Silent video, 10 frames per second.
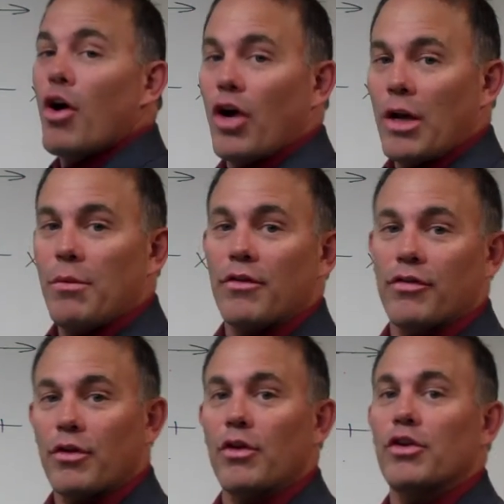are going to be
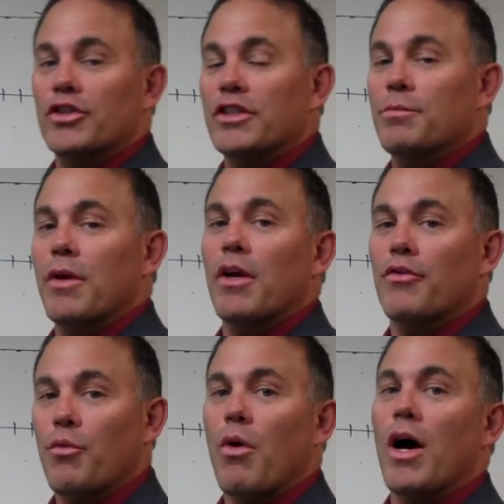solutions
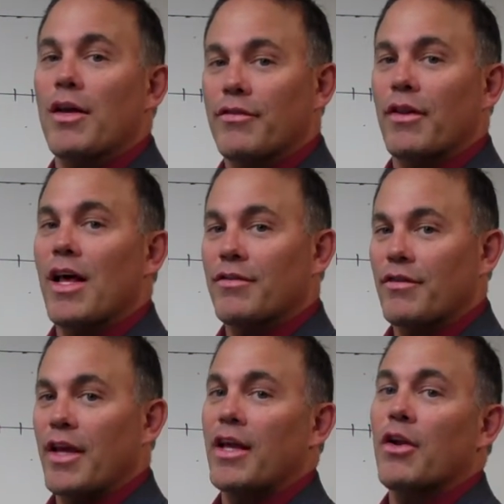because y is
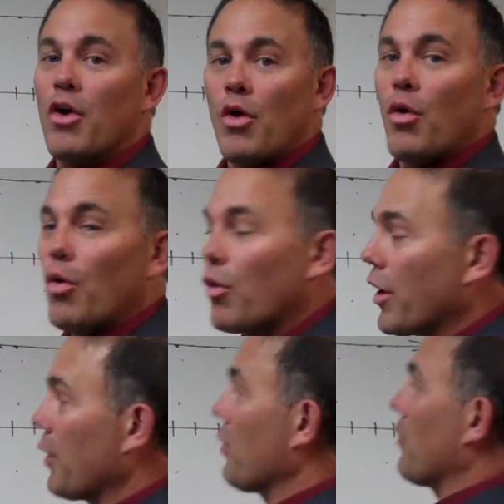less than
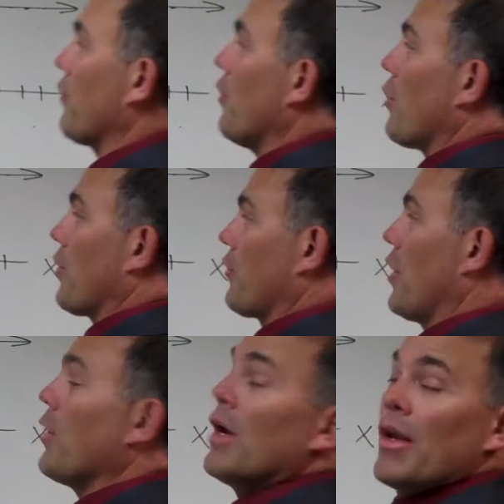or equal to 4.
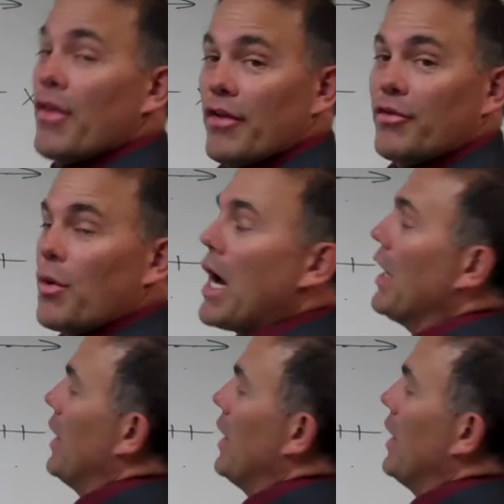So this is the way I